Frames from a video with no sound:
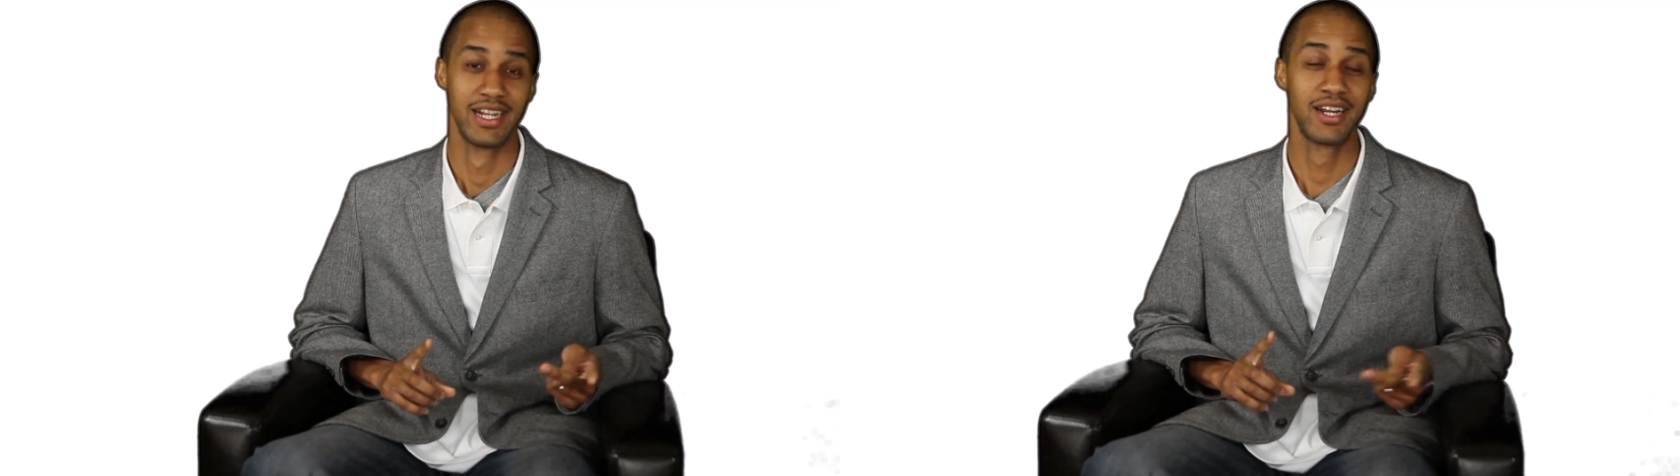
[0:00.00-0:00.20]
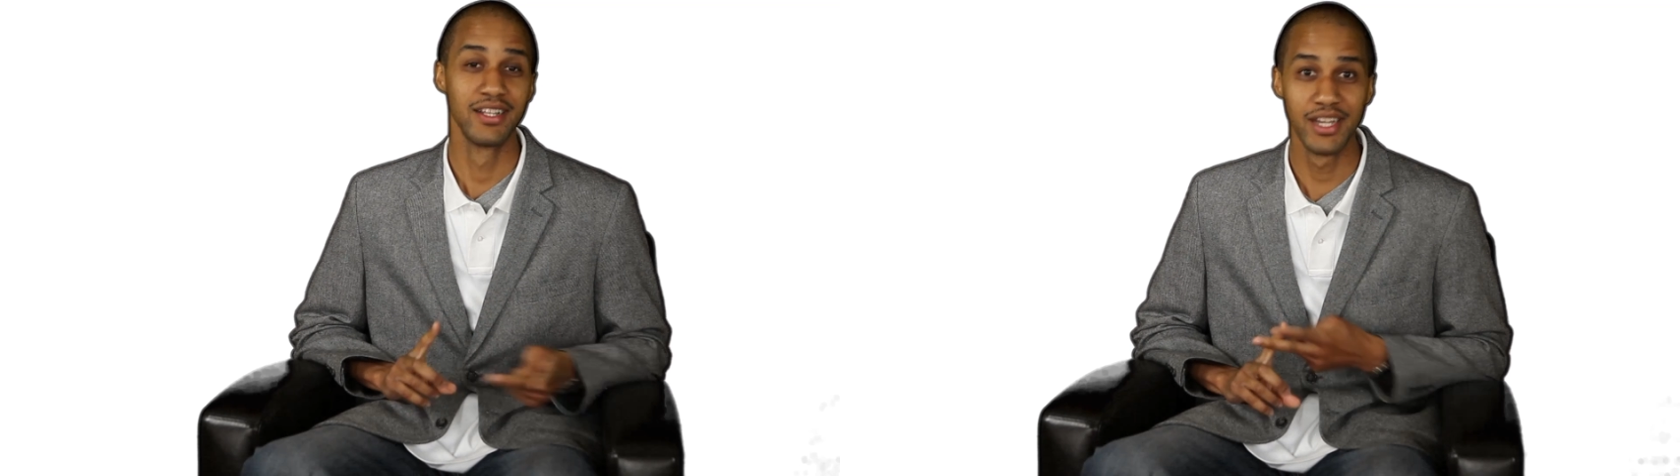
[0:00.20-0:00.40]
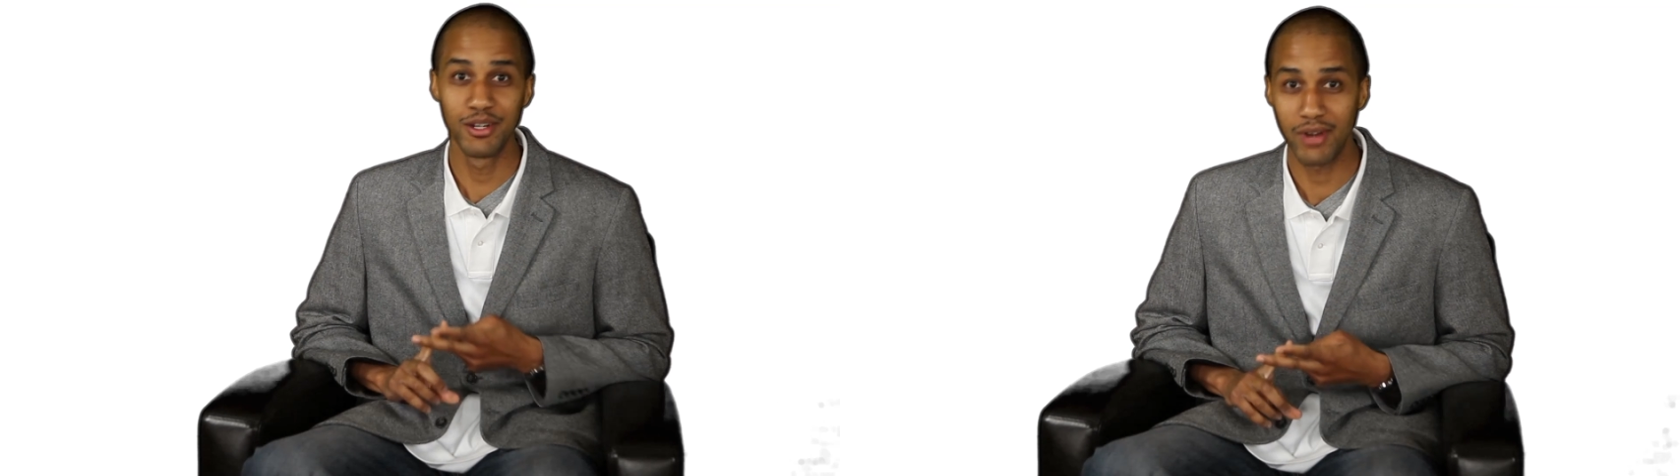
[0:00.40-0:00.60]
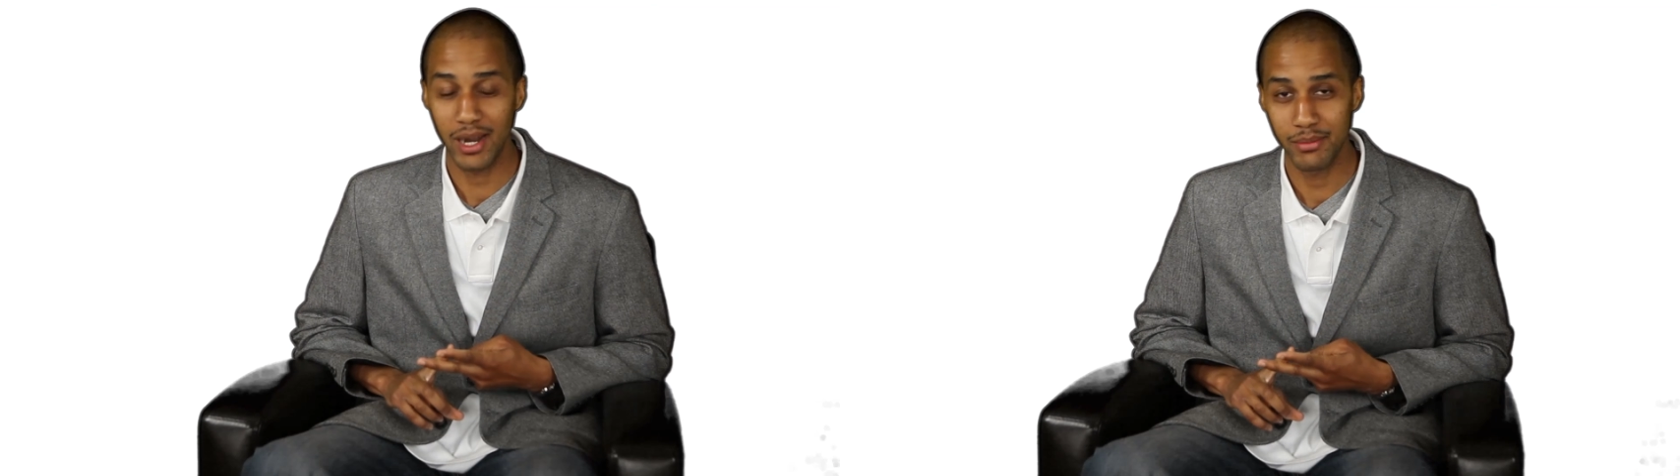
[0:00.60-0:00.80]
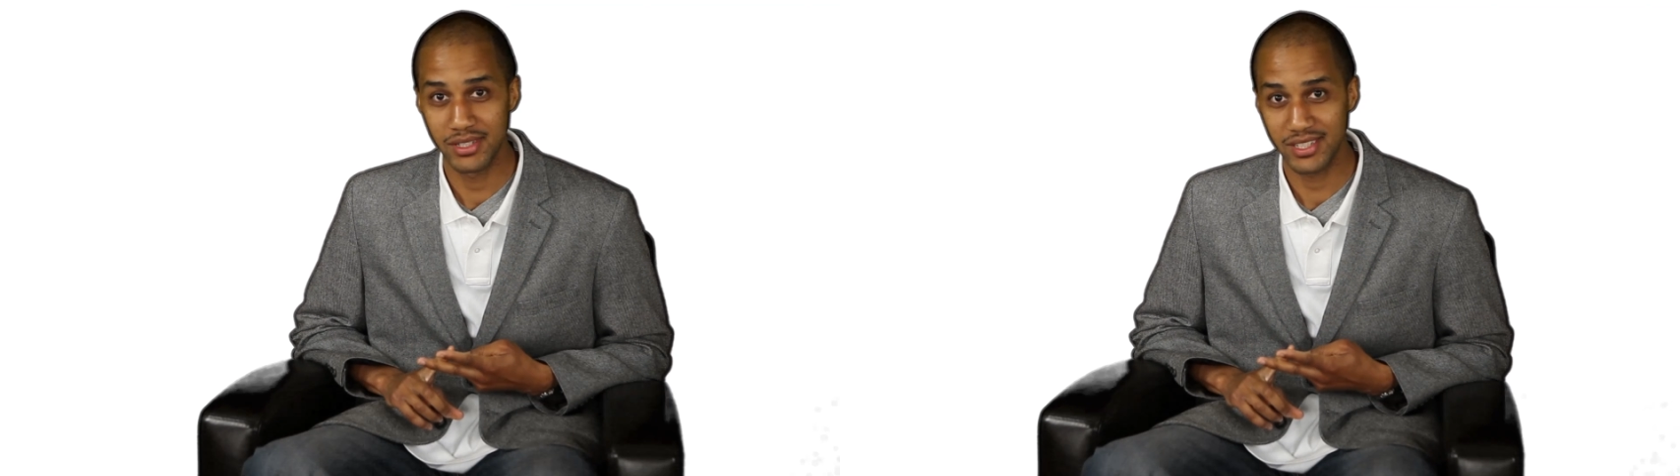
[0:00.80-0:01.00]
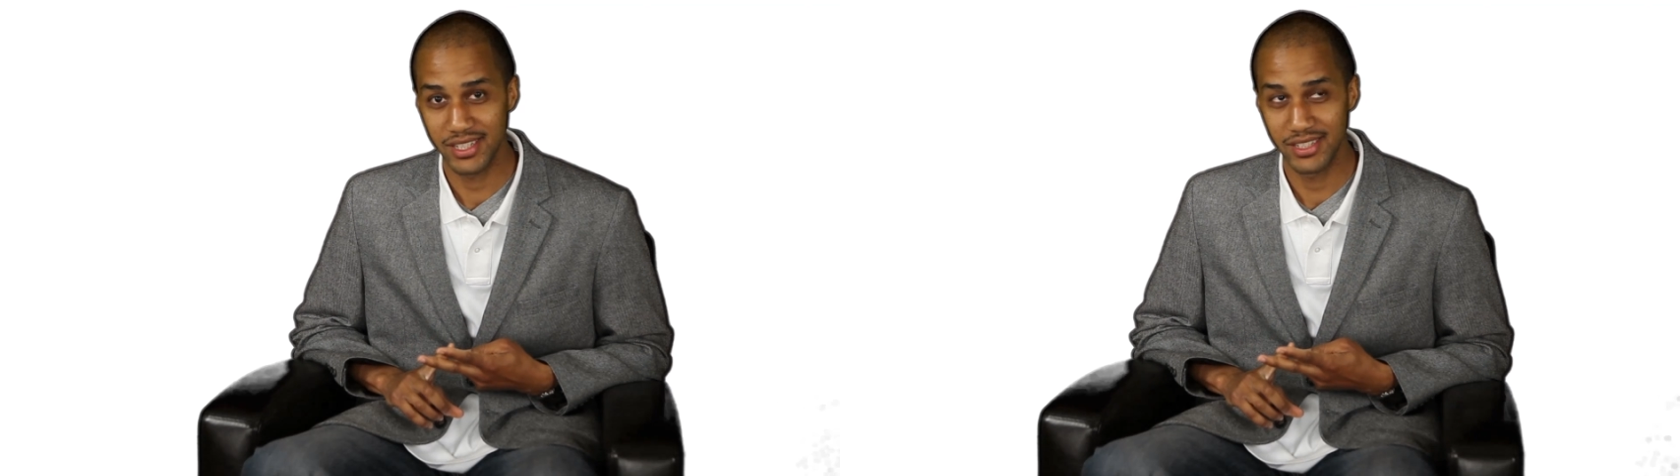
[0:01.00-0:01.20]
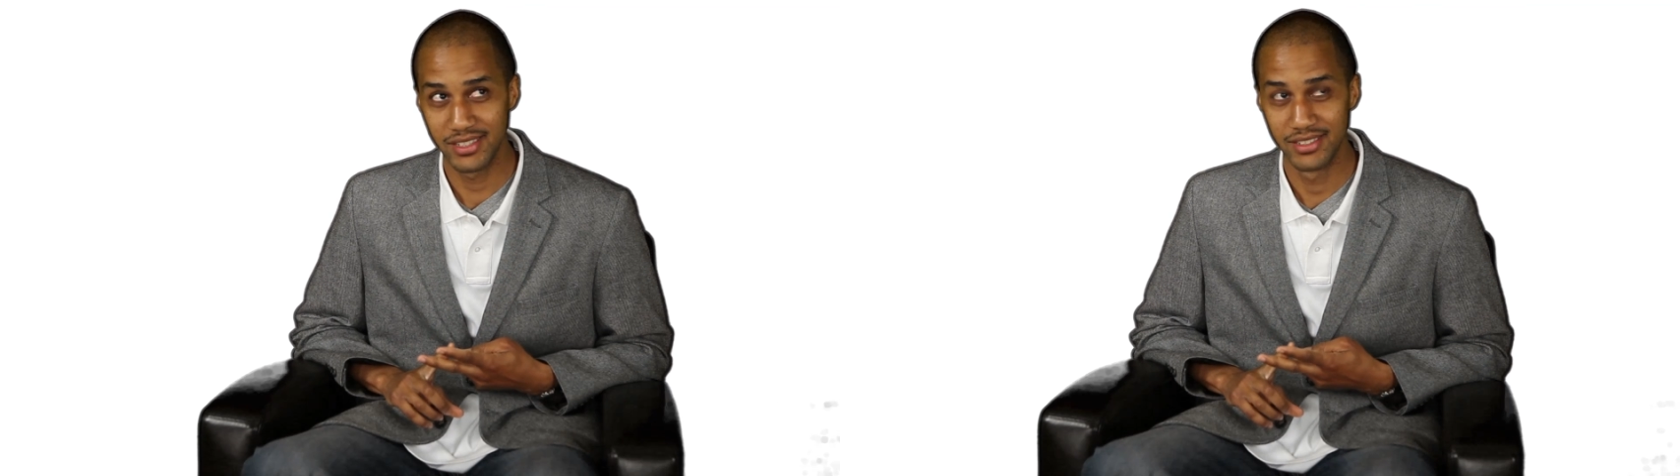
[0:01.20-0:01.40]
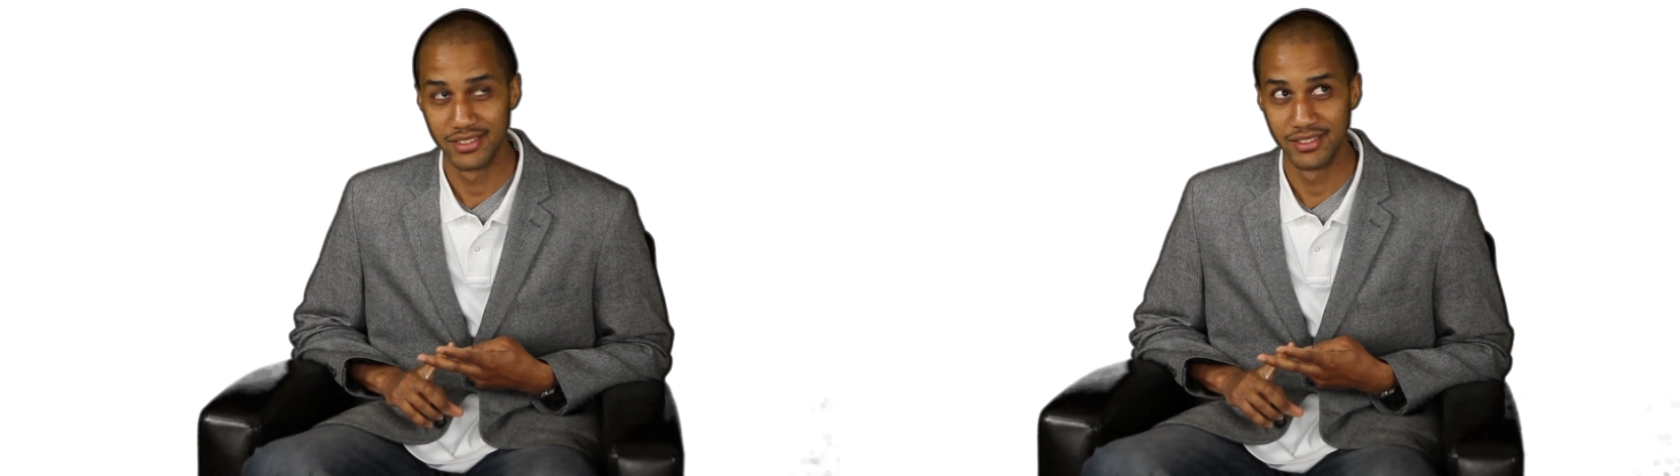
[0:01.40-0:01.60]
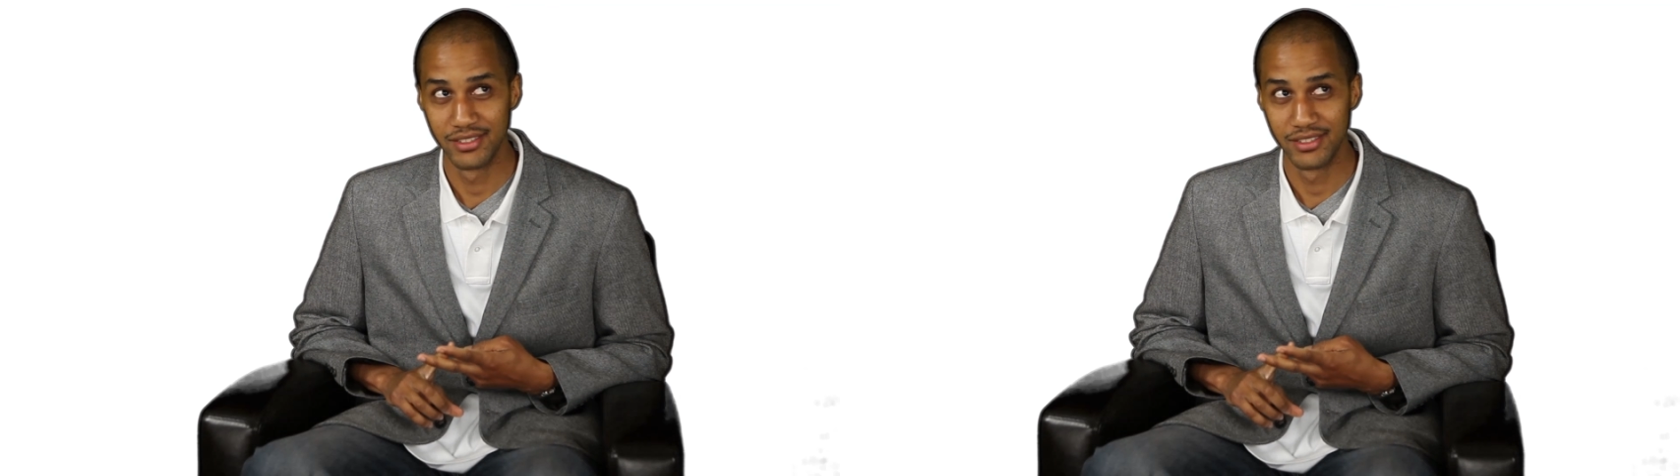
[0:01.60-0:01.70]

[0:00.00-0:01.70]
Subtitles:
Glenn Robinson